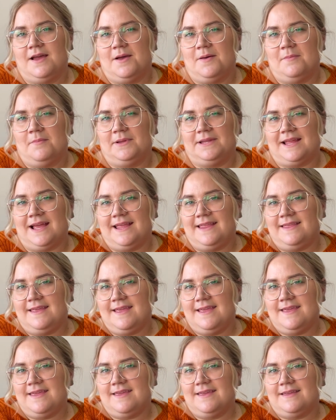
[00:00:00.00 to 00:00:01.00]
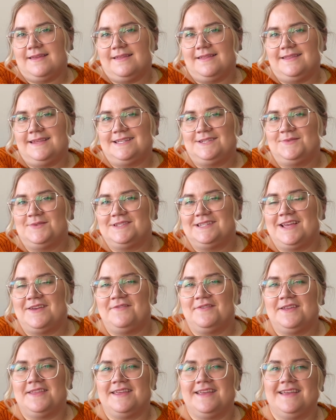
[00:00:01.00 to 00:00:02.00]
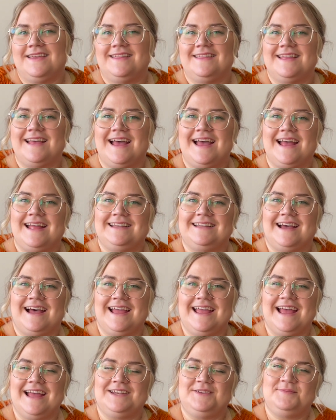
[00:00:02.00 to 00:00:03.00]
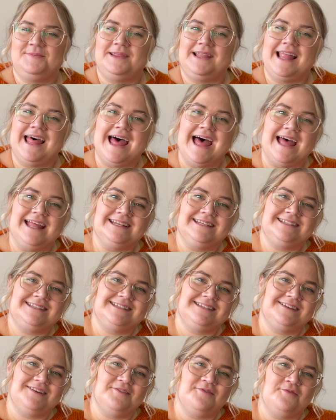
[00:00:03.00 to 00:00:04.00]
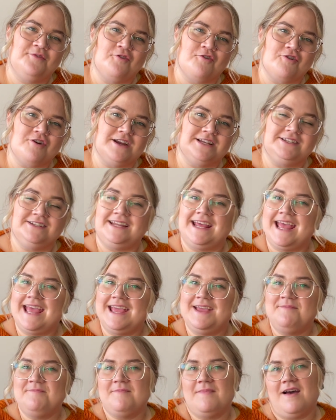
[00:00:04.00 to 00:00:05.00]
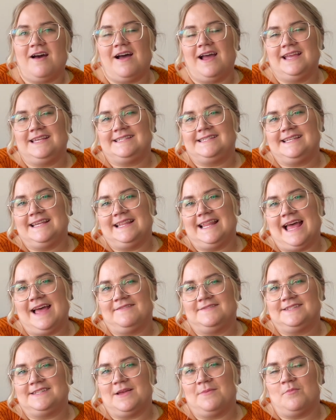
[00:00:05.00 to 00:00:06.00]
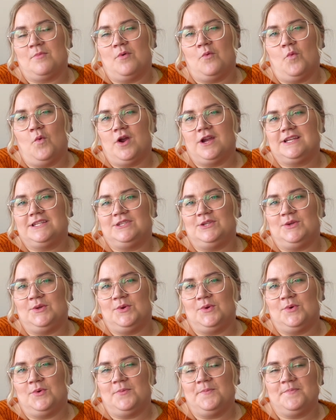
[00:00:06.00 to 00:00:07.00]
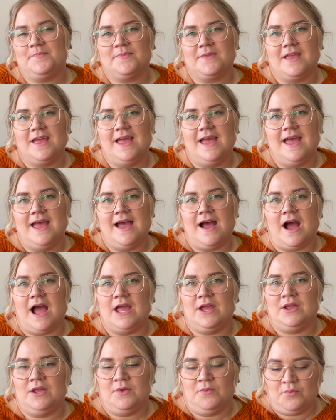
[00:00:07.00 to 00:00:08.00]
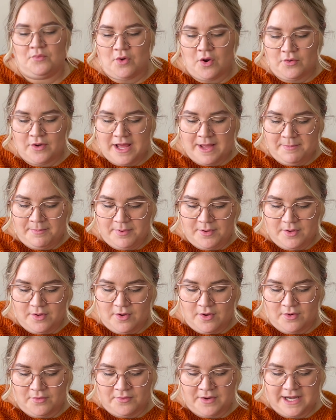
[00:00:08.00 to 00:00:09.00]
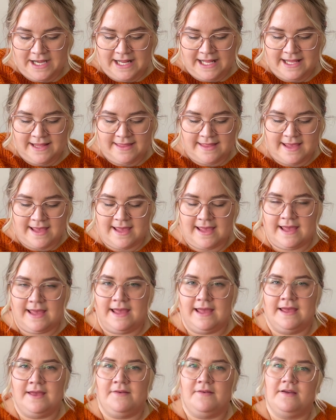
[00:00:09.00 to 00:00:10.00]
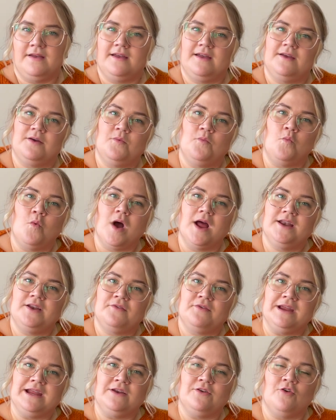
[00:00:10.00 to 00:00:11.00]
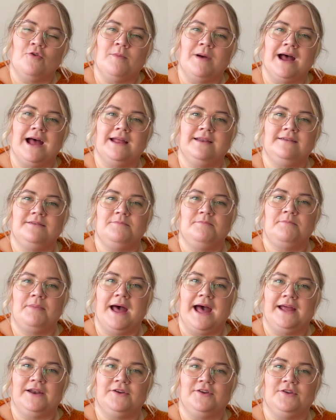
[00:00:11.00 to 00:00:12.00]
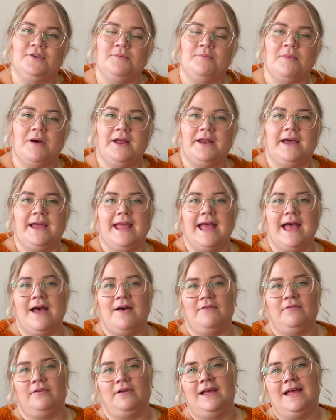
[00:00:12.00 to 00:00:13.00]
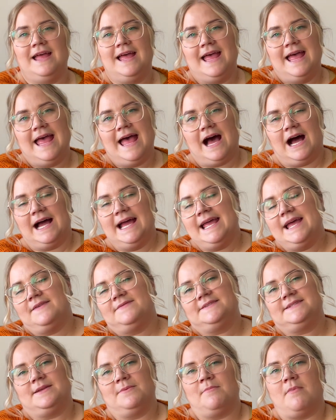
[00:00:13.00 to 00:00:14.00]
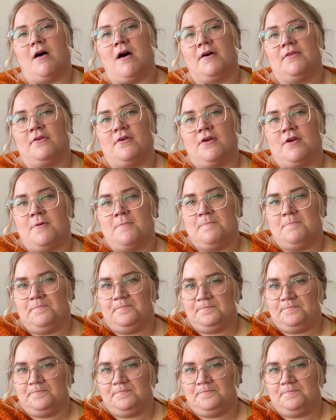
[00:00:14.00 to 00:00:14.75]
But I think this was everything that I had planned for today. I still have some work to do. I wrote up already the Wandering Nomad pattern, but I have some other